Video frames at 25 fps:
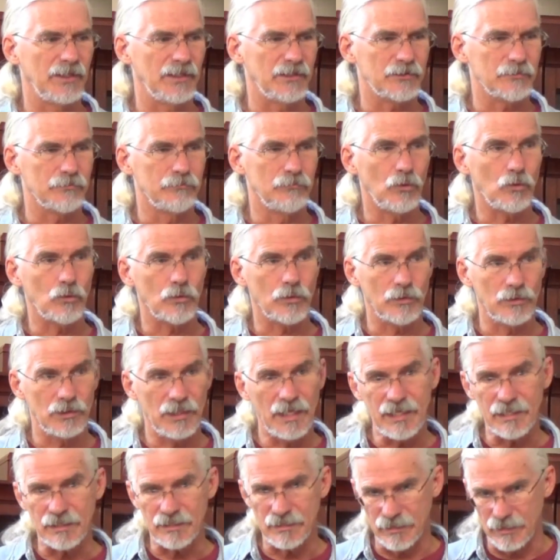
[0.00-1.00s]
it's more or
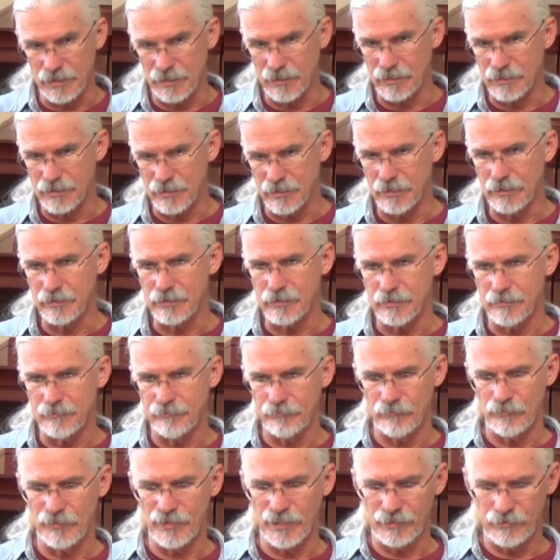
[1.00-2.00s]
less innocent,
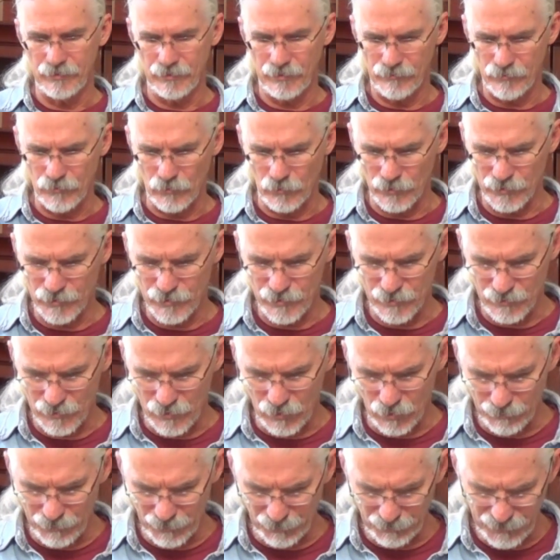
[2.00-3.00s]
then of course
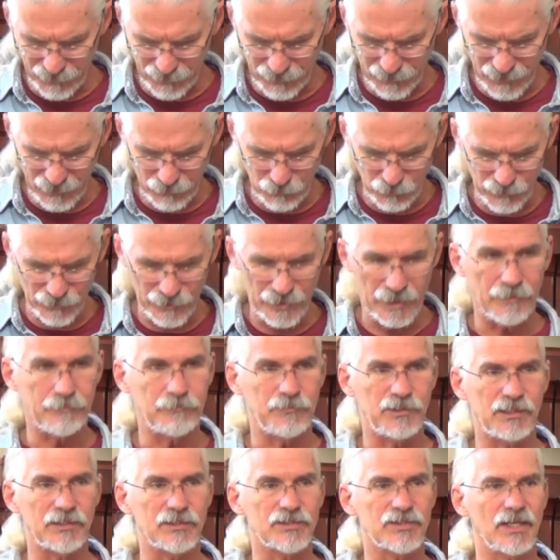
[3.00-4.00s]
culpability will
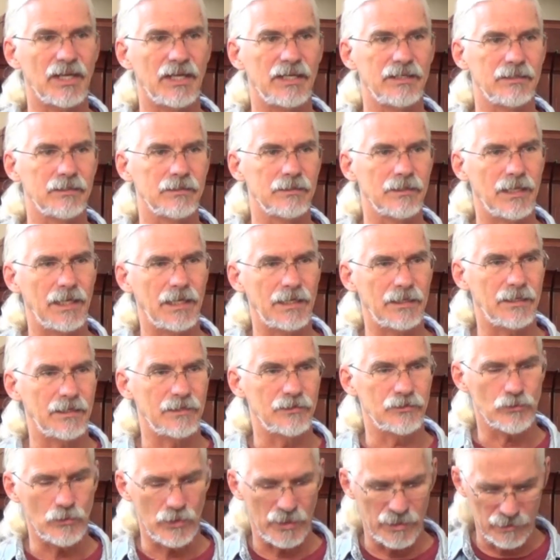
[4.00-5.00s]
not be assigned at
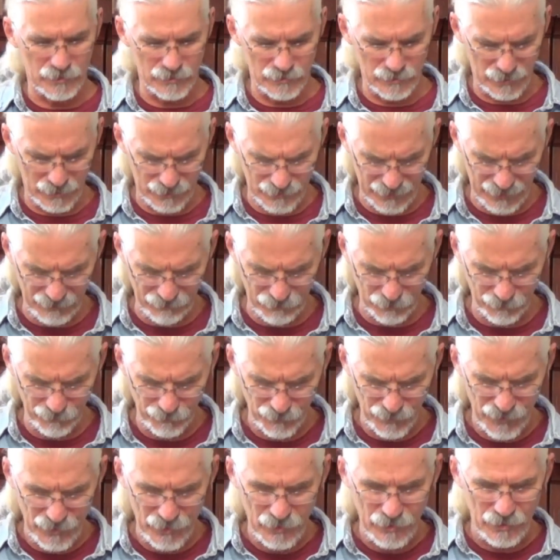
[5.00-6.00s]
as great a,
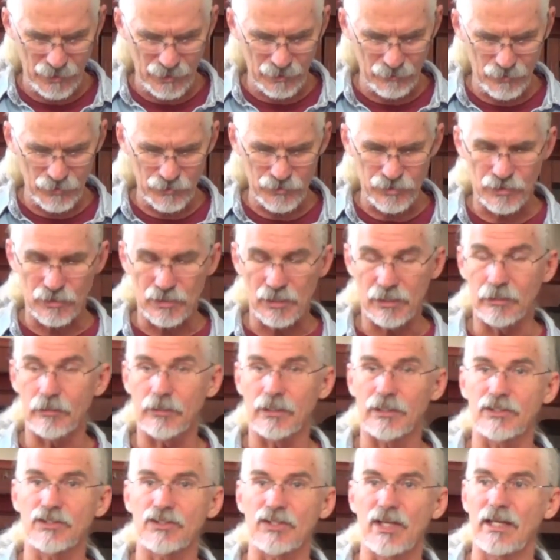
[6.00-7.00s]
level. It, this is
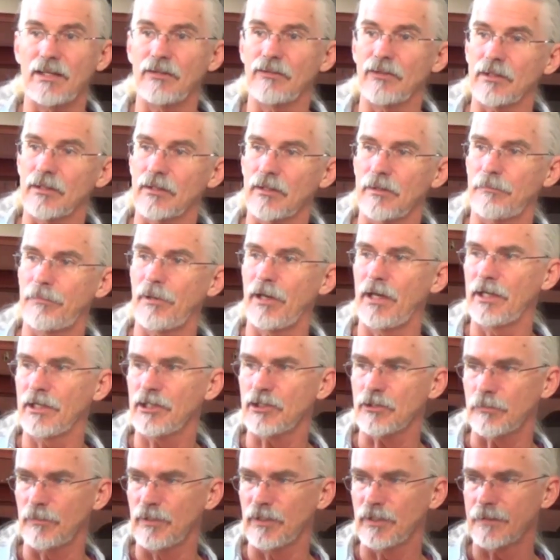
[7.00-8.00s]
clearly saying that the
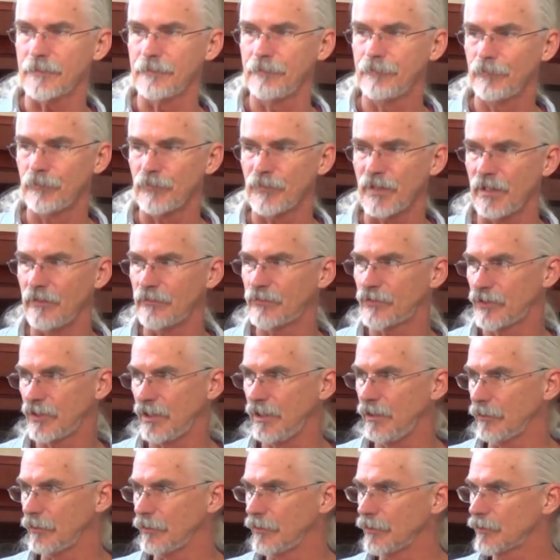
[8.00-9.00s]
punishment of
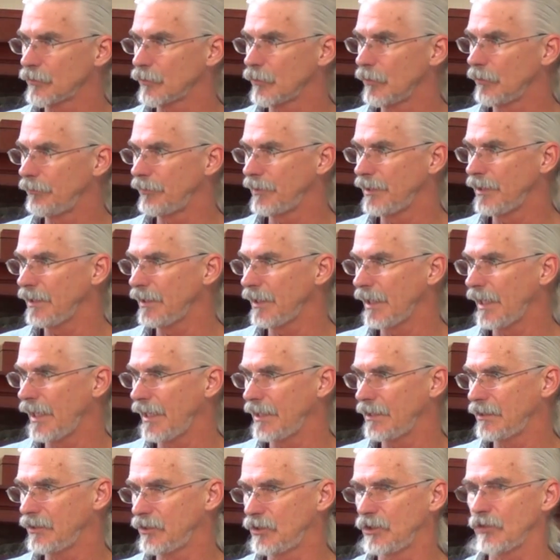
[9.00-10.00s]
sinners will be
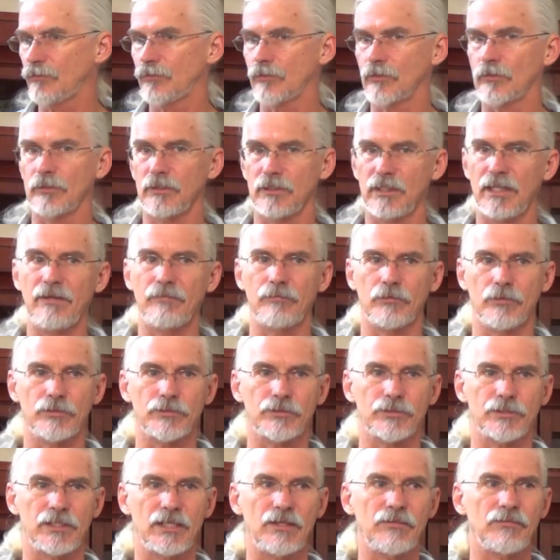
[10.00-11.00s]
at different
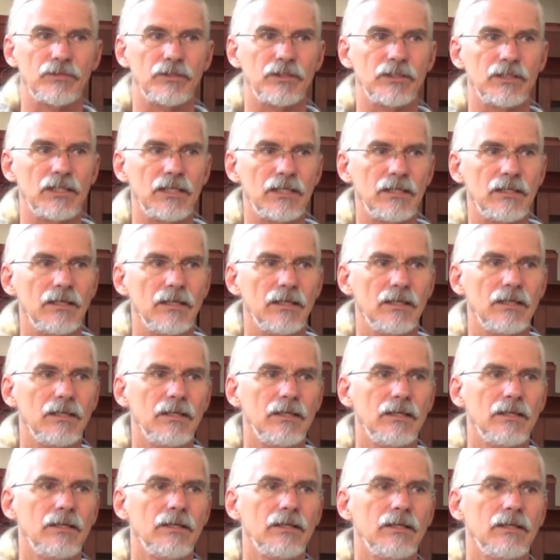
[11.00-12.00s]
levels. Even the
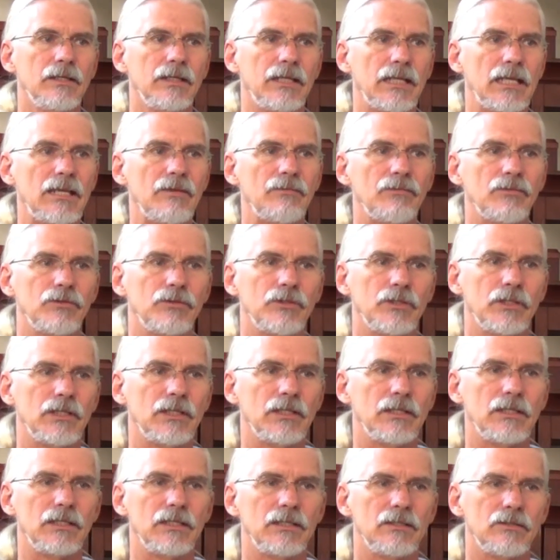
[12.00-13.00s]
even
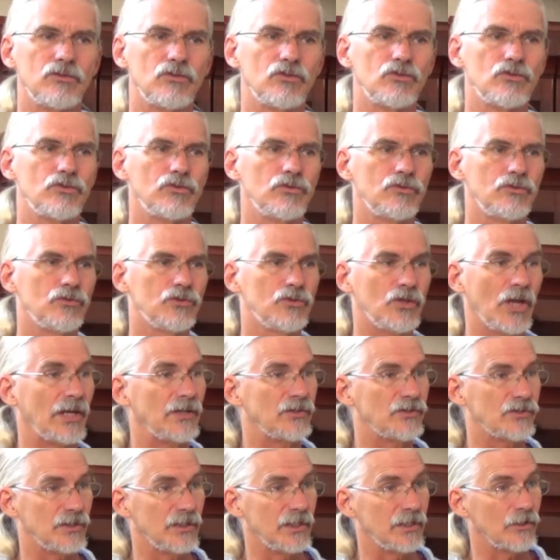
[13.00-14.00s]
the
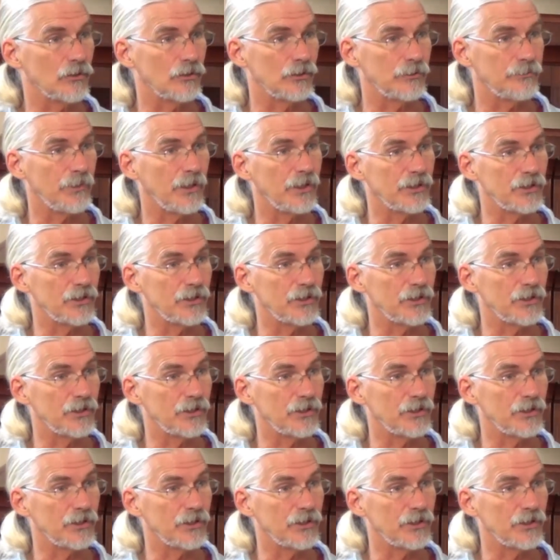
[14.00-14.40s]
chastening or the